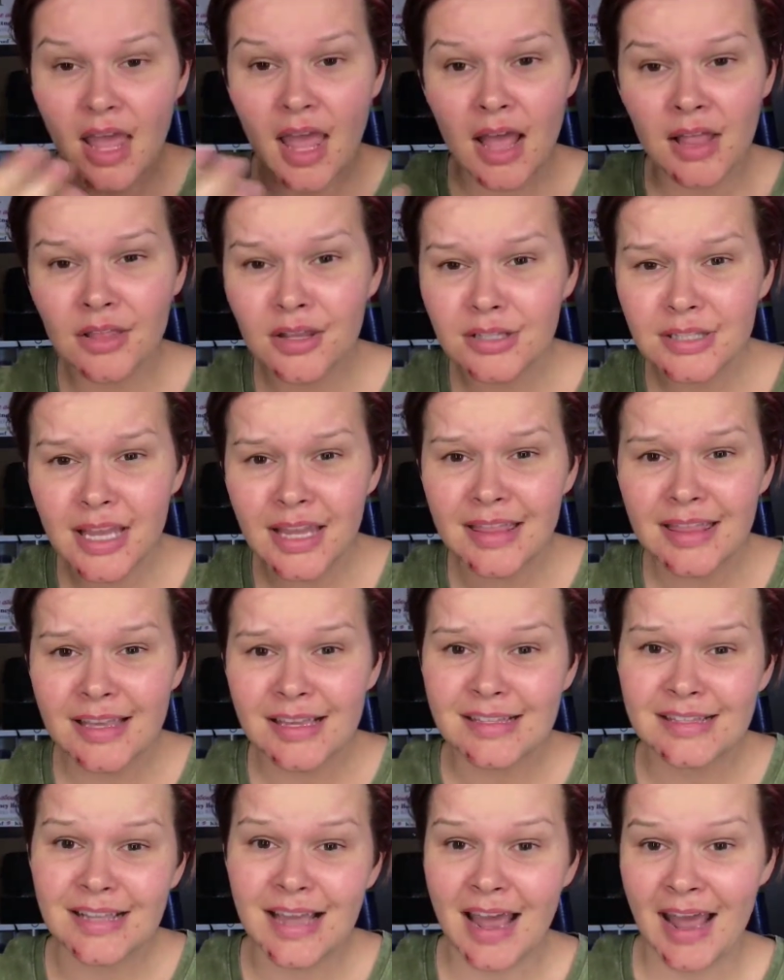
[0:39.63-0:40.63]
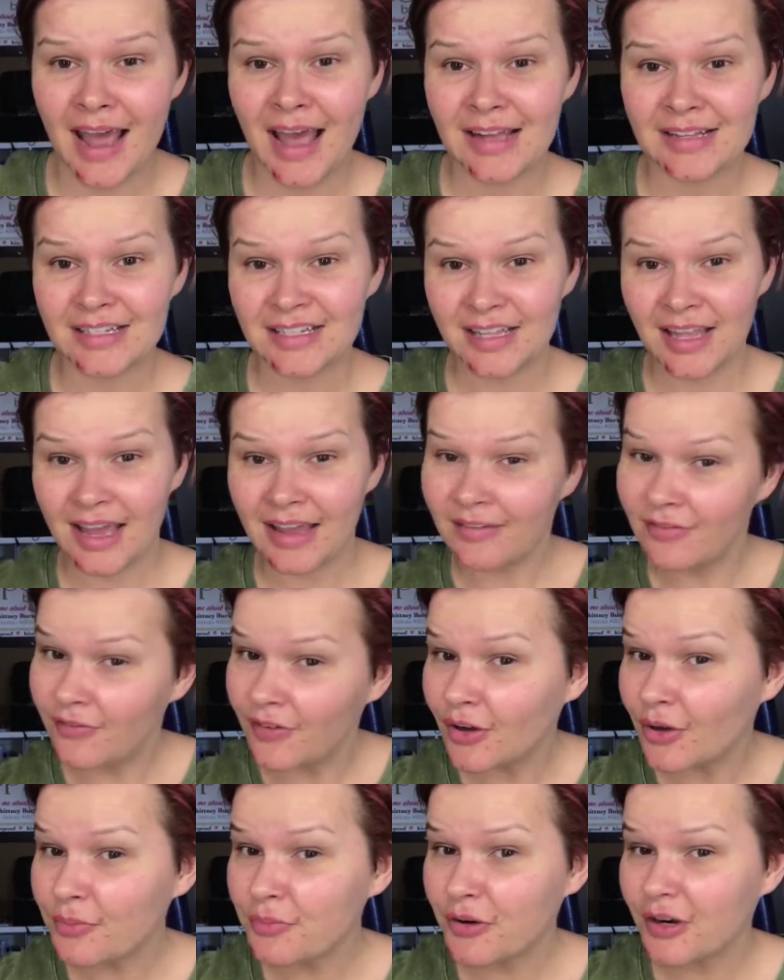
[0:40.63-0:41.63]
I looked like this. I had to
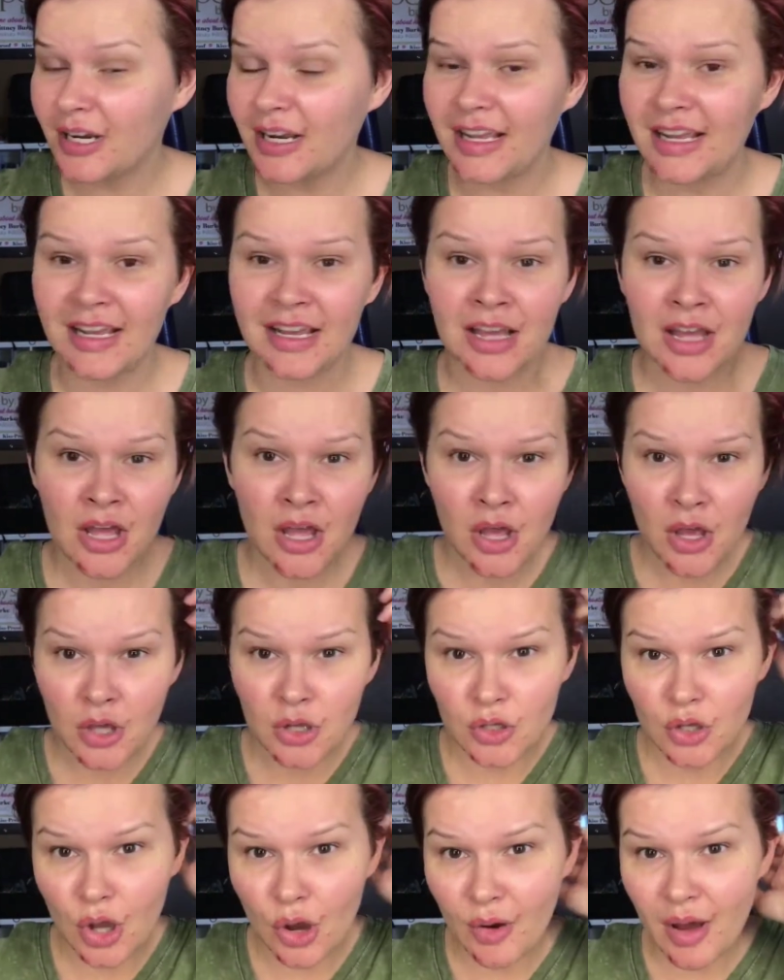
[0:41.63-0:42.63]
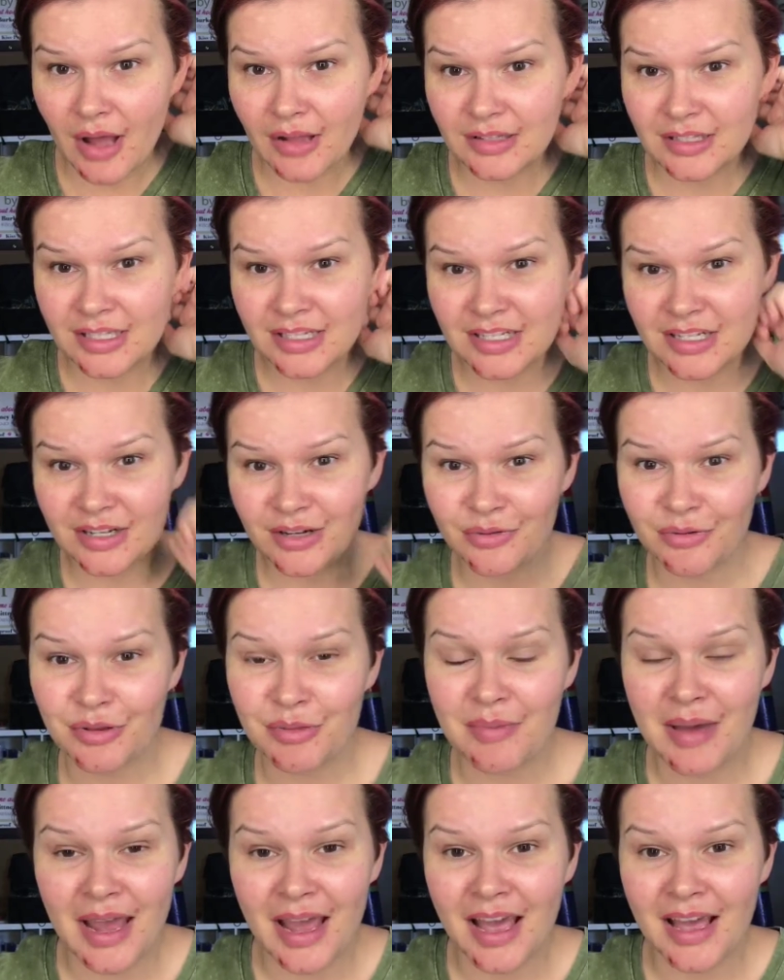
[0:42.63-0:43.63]
feel pretty, go out to dinner
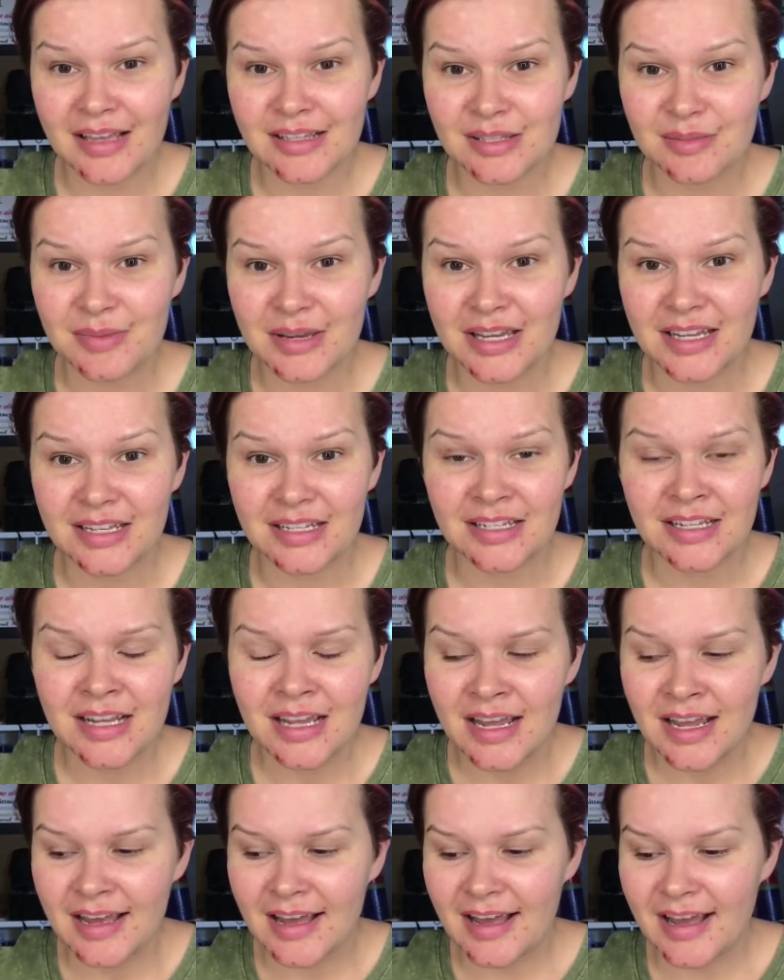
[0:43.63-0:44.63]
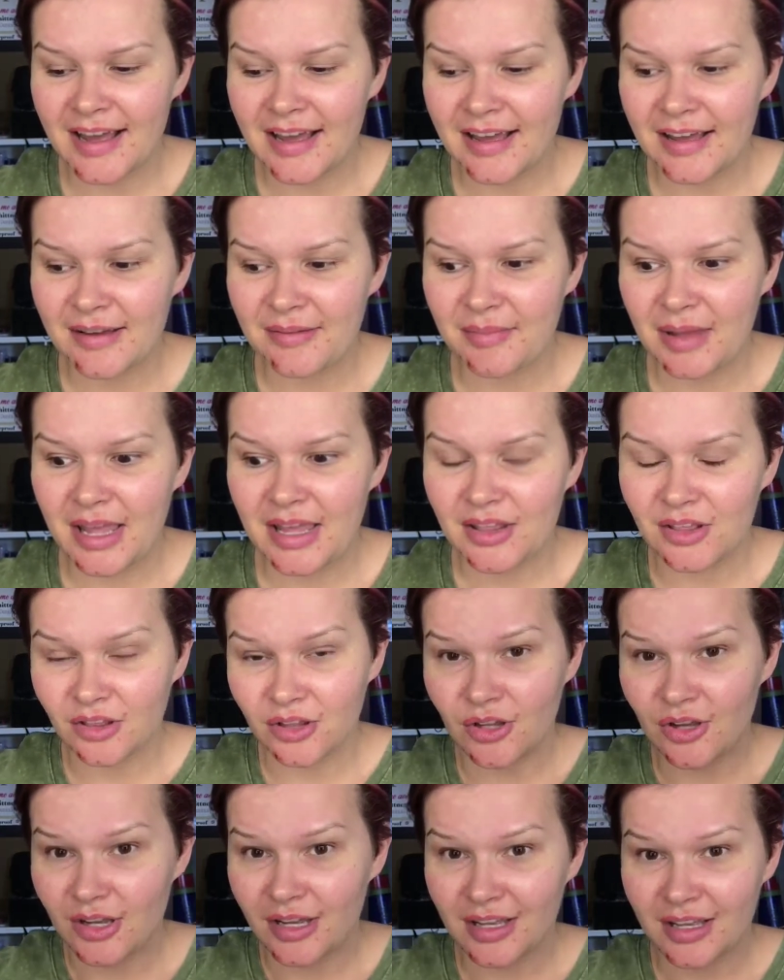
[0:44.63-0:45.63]
with my husband,
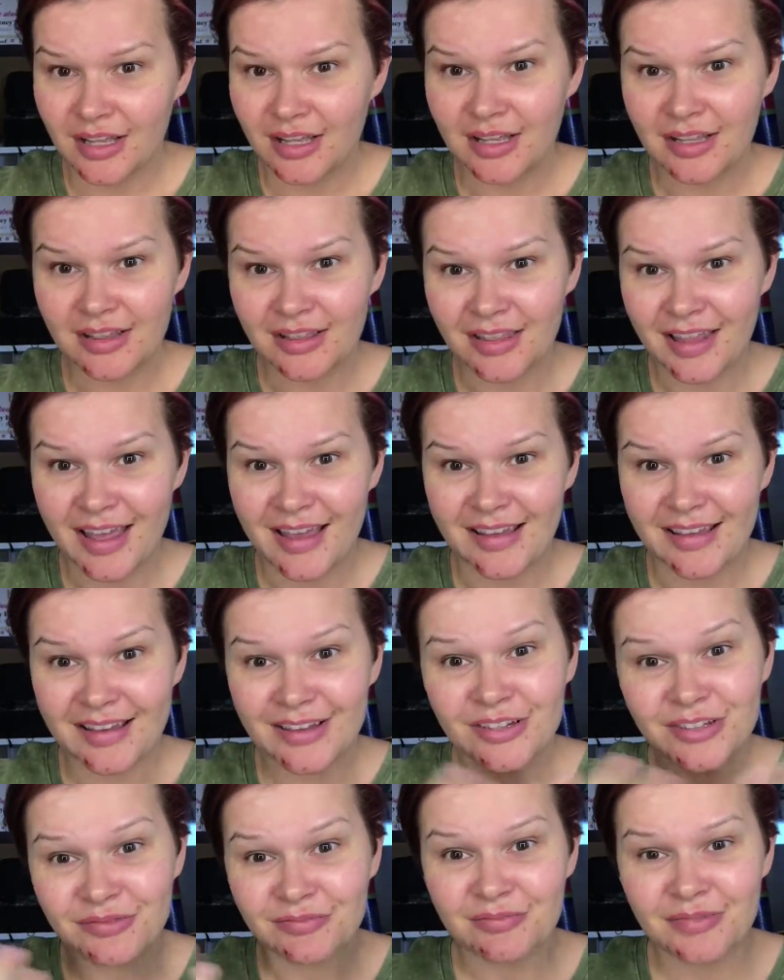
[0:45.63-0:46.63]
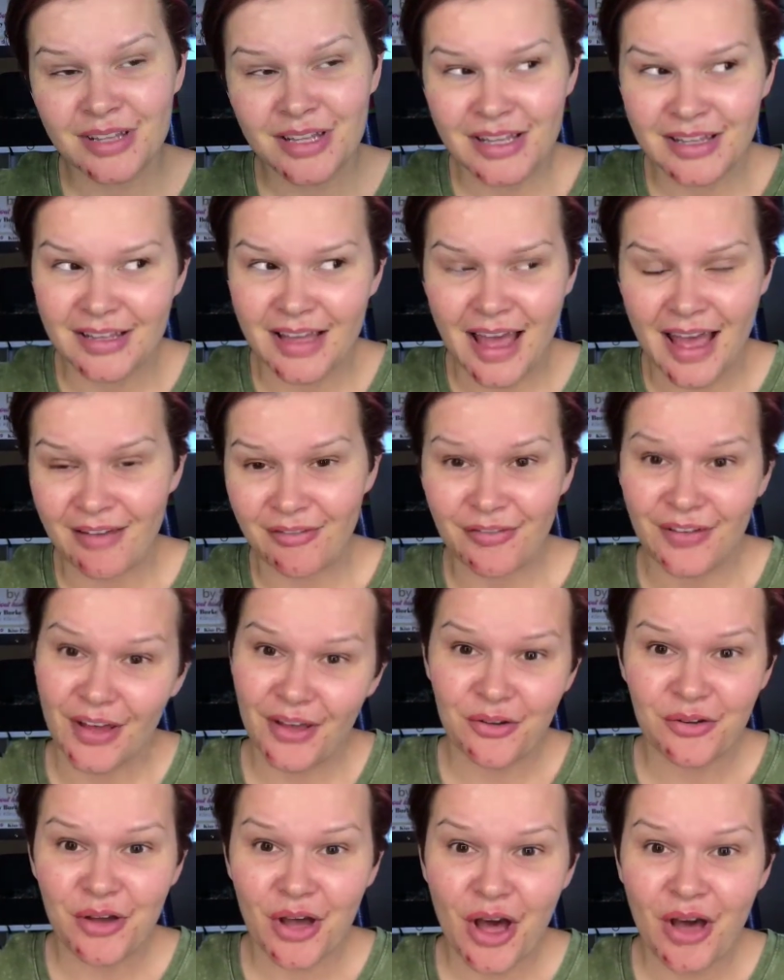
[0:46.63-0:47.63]
and look like I
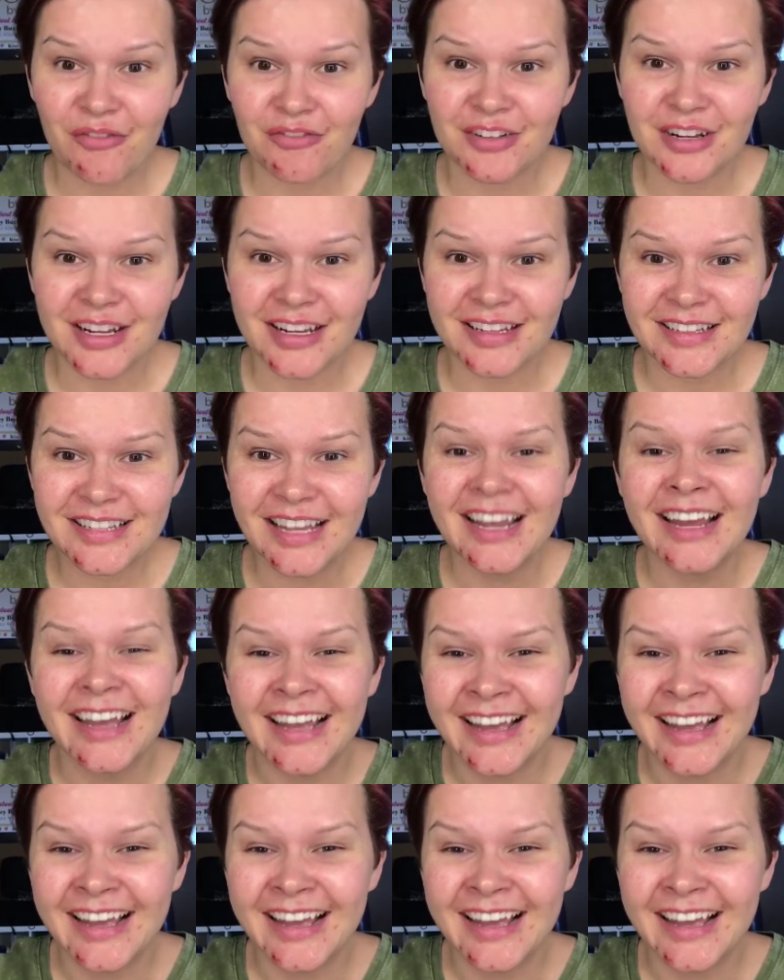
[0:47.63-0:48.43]
felt confident.